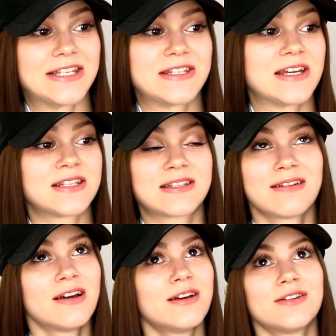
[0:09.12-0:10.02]
it is
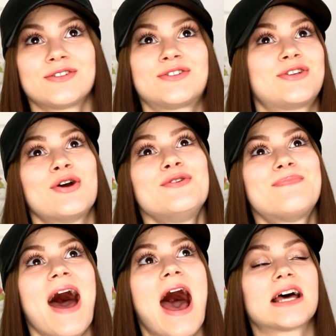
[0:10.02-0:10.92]
just so
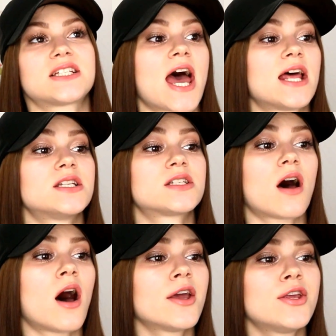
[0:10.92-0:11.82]
bad
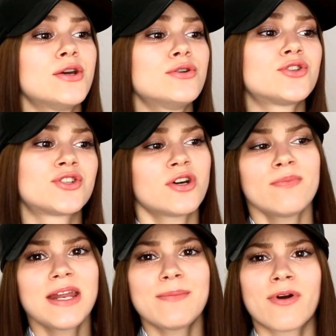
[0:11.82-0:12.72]
and I use so
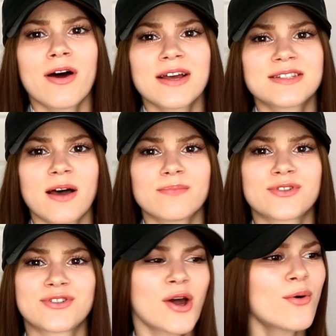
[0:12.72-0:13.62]
many products up
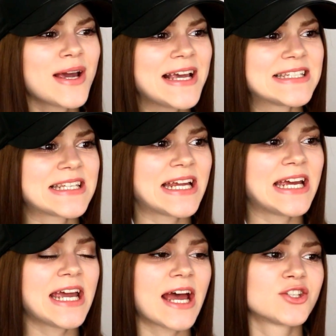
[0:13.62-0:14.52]
so
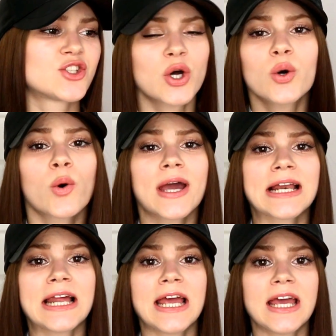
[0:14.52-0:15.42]
easily and so
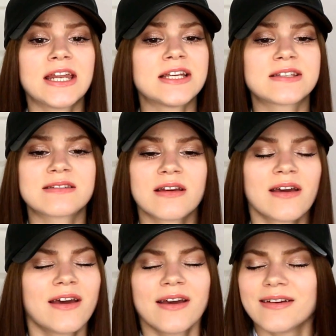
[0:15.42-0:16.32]
quickly. It is
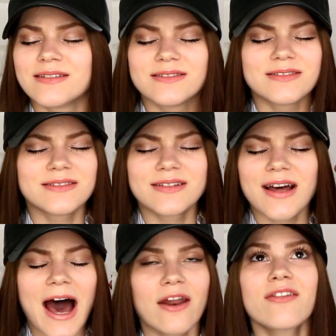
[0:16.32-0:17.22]

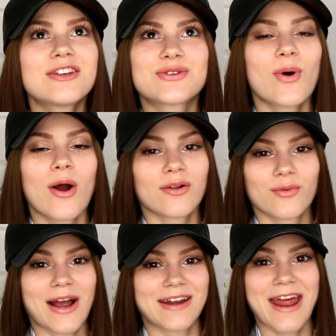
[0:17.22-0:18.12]
out of this
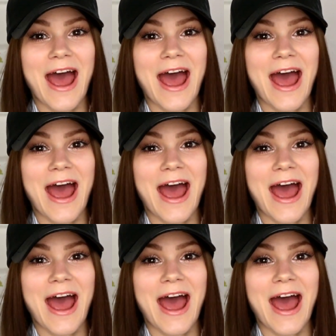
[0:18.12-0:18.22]
world right